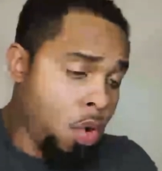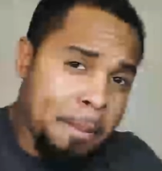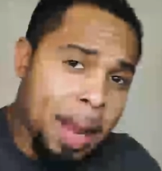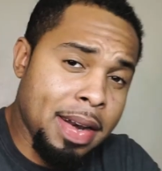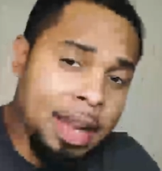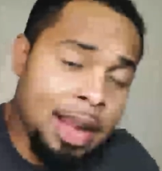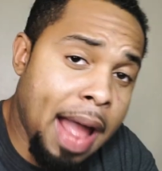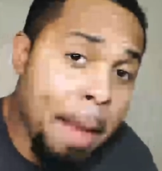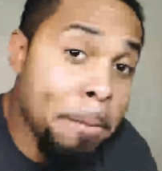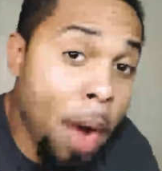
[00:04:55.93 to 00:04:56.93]
My nigga
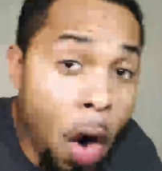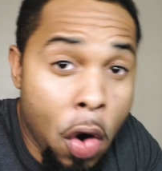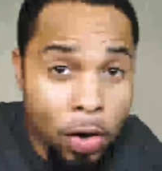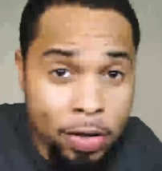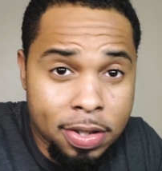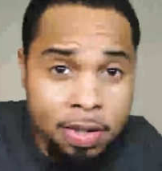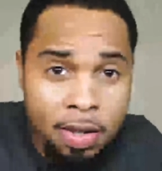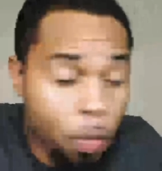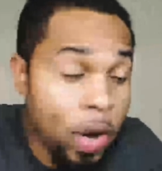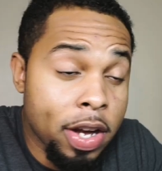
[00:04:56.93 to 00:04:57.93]
got bars.
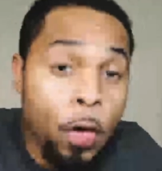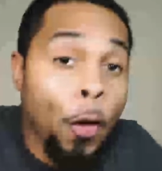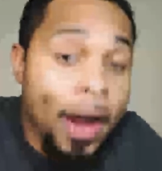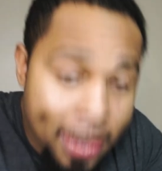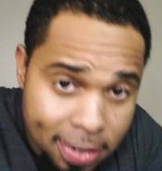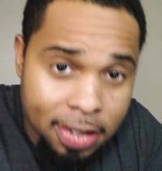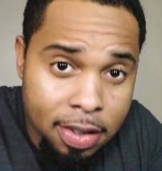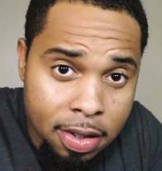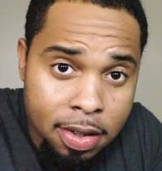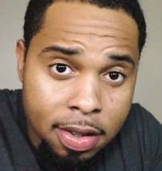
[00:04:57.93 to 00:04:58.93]
Went
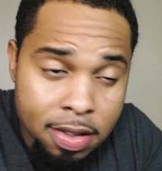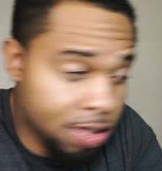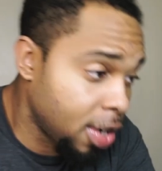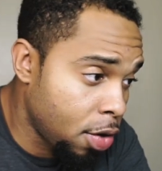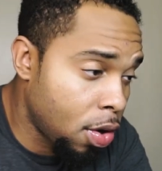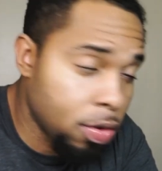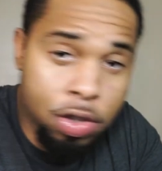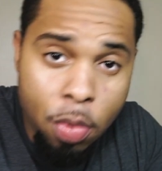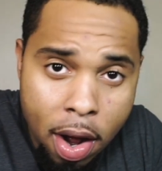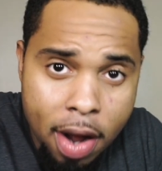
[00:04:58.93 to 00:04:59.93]
crazy. Zero
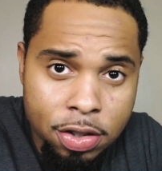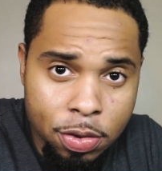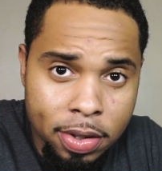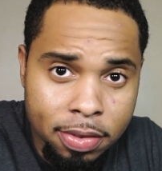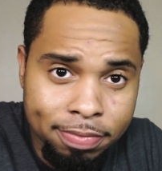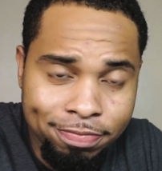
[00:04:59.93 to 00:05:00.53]
to a 100.